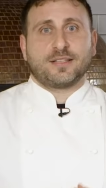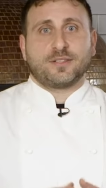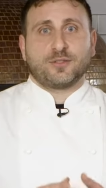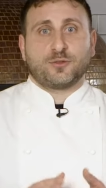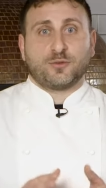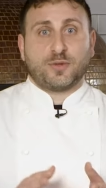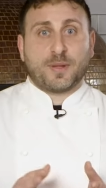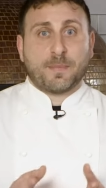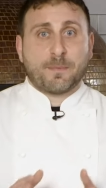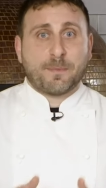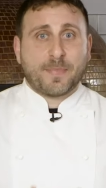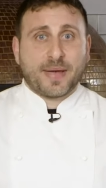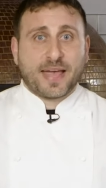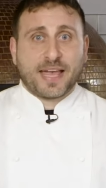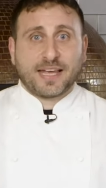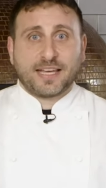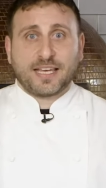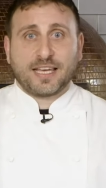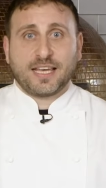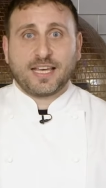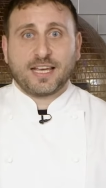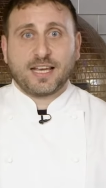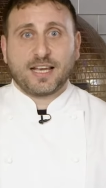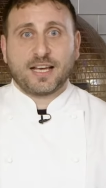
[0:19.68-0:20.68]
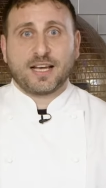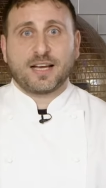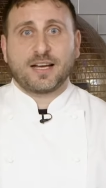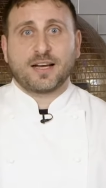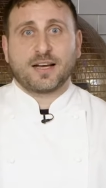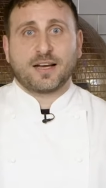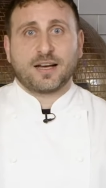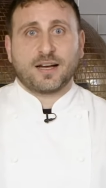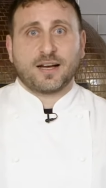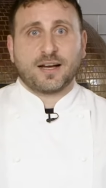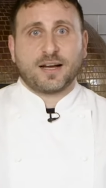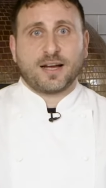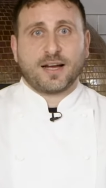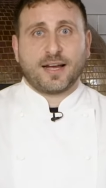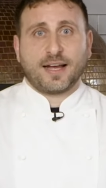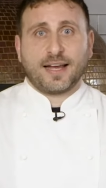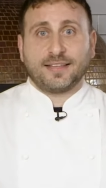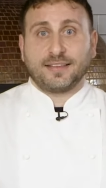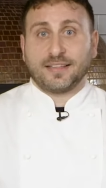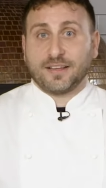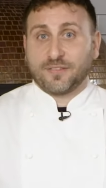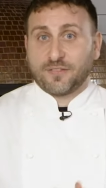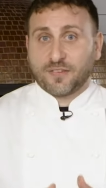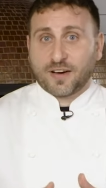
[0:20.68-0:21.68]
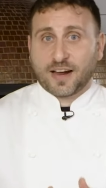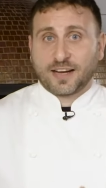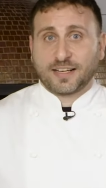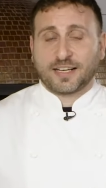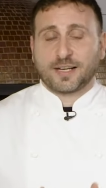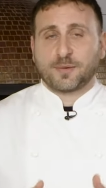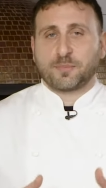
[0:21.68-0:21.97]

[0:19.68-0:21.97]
to the baking and the final